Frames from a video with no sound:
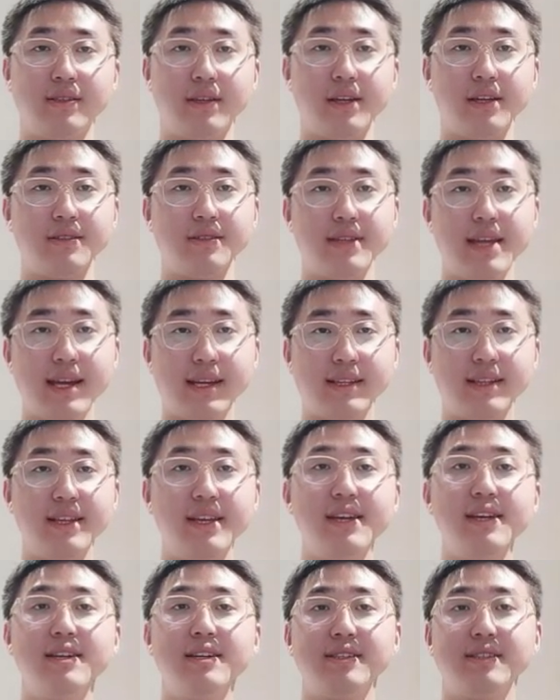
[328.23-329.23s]

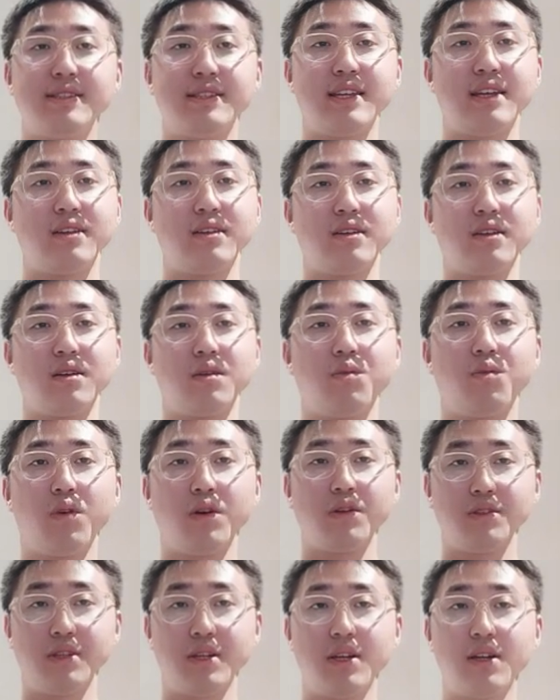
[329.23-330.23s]
exactly the
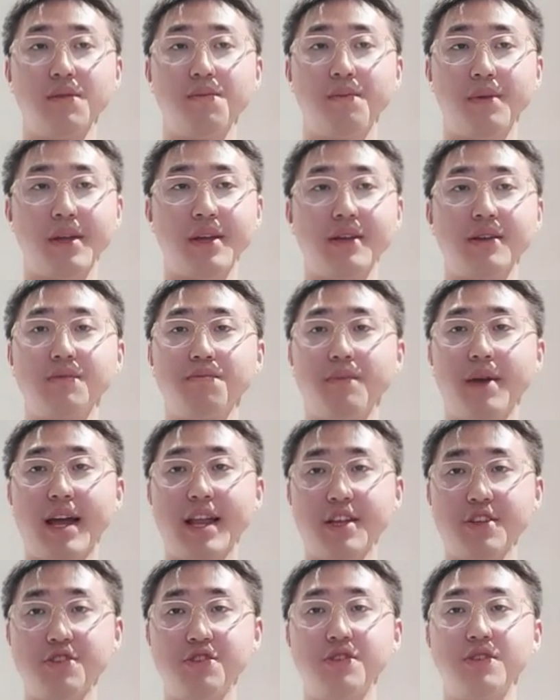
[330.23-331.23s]
water being
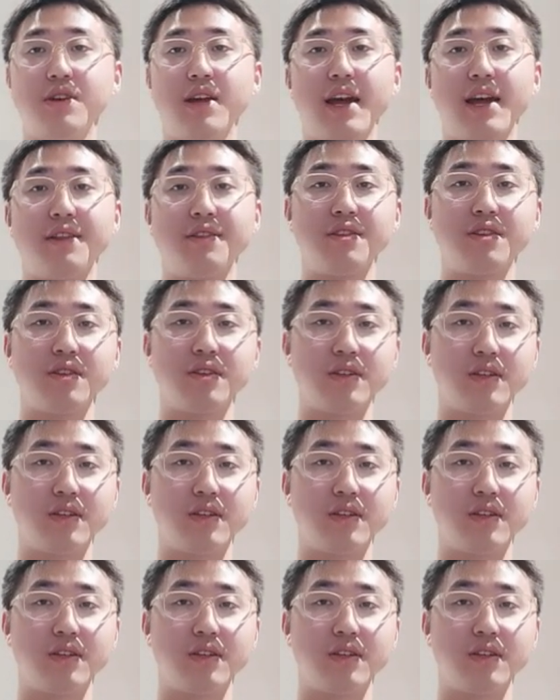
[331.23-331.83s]
managed and